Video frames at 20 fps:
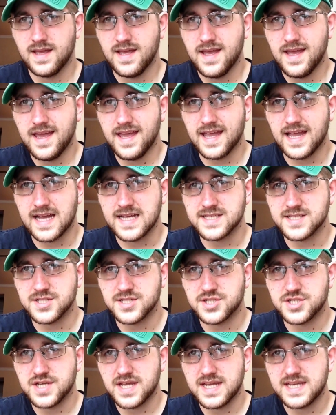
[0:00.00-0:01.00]
Hey guys,
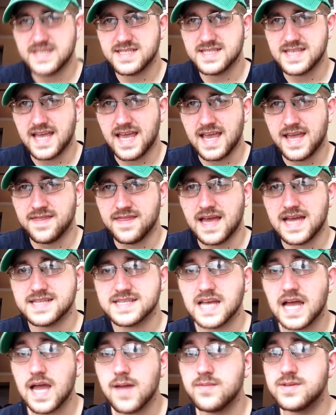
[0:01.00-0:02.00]
it's Chase, and
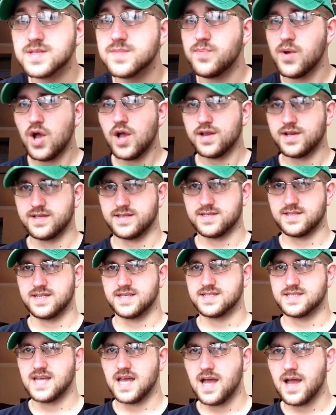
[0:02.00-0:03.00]
that time is upon us.
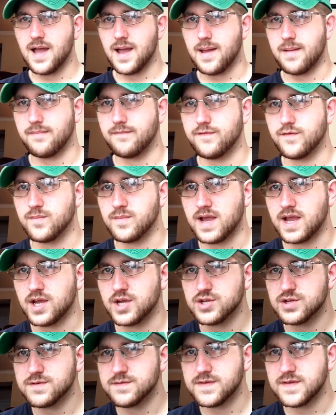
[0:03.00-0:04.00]
It is time for my
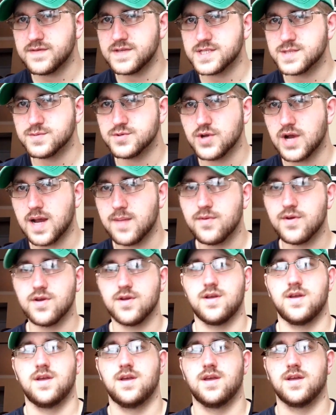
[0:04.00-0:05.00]
150
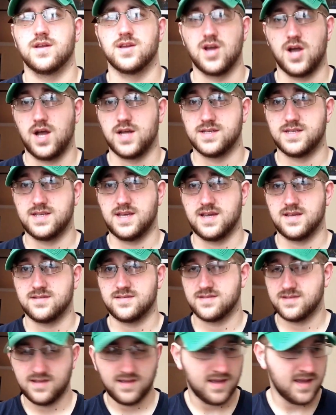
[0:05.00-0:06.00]
subscriber
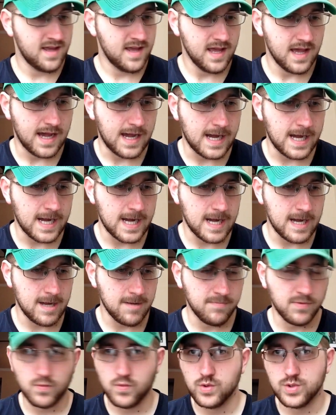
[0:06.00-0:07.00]
contest.
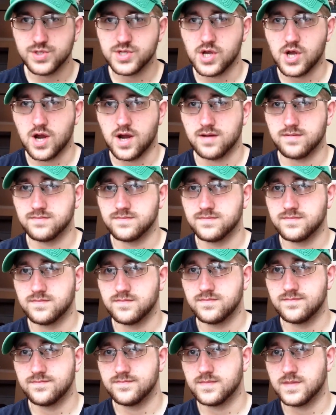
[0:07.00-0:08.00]
The rules are,
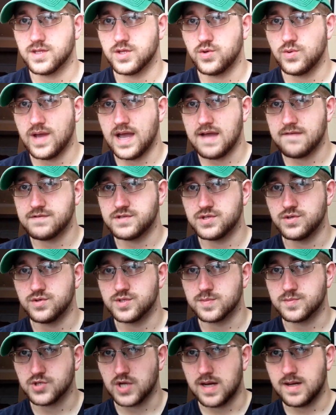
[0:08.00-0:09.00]
you have to
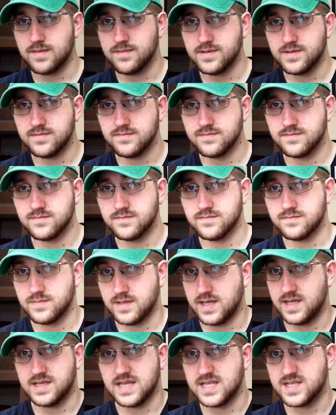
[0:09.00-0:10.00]
subscribe,
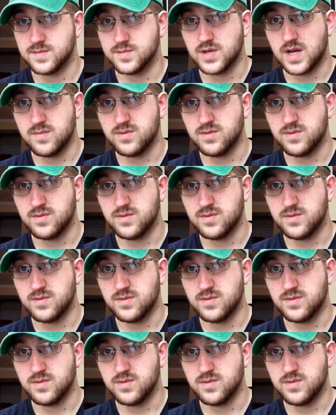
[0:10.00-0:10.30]
hit that subscribe